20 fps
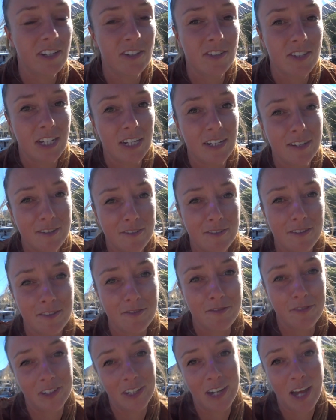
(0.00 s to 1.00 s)
in New Zealand
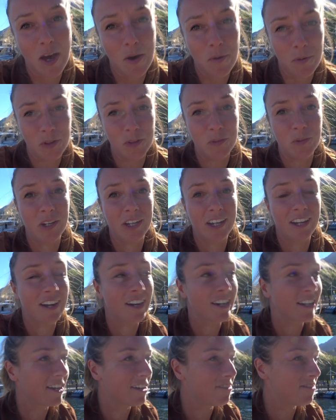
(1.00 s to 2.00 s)
for now on a working
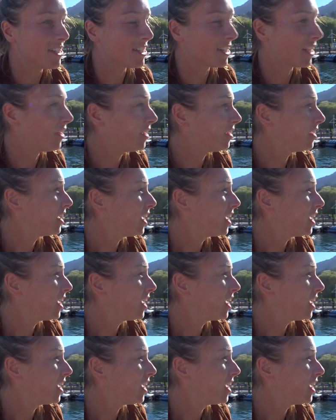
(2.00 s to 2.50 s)
holiday visa.